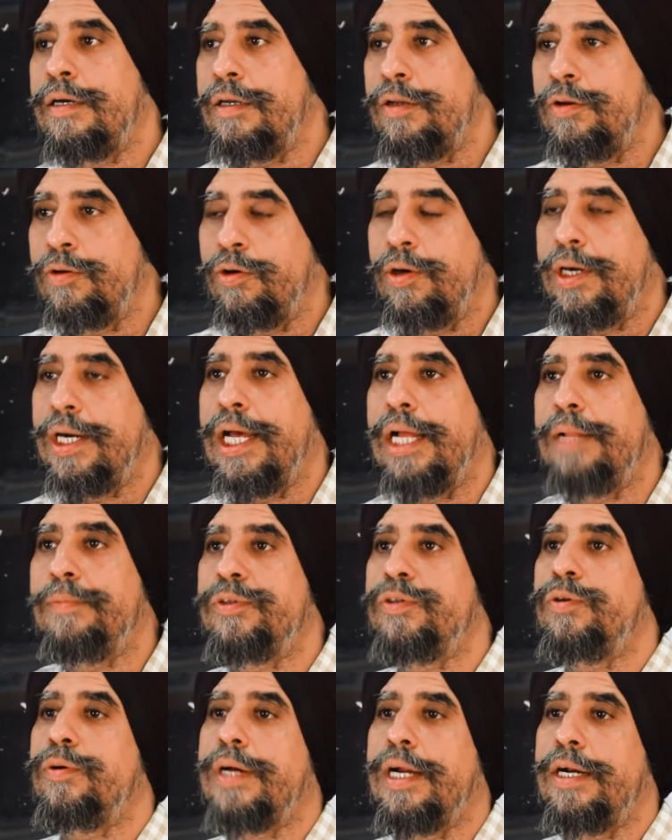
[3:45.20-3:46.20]
you know, it
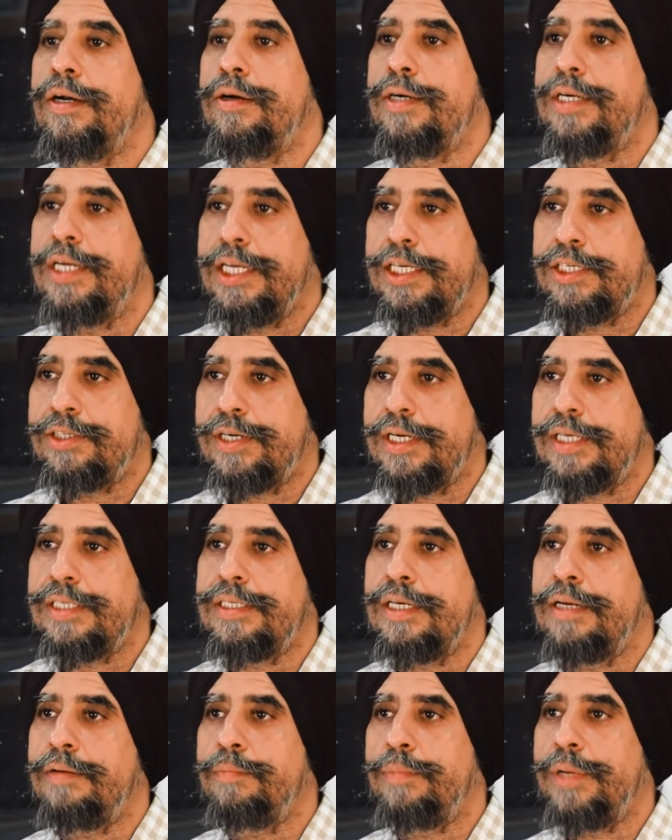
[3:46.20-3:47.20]
helps you kind of
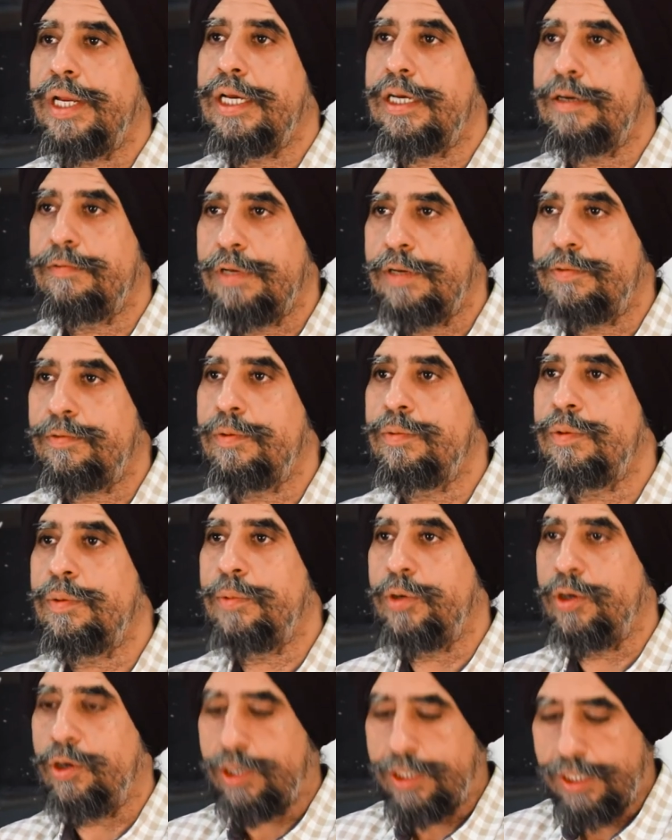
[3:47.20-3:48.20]
de-stress and break away from the
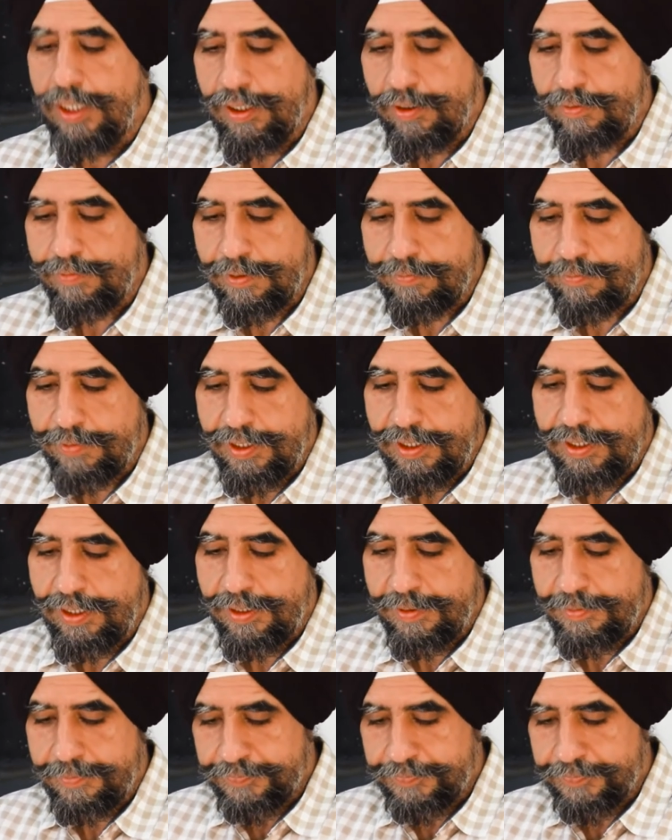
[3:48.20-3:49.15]
monotony of everything.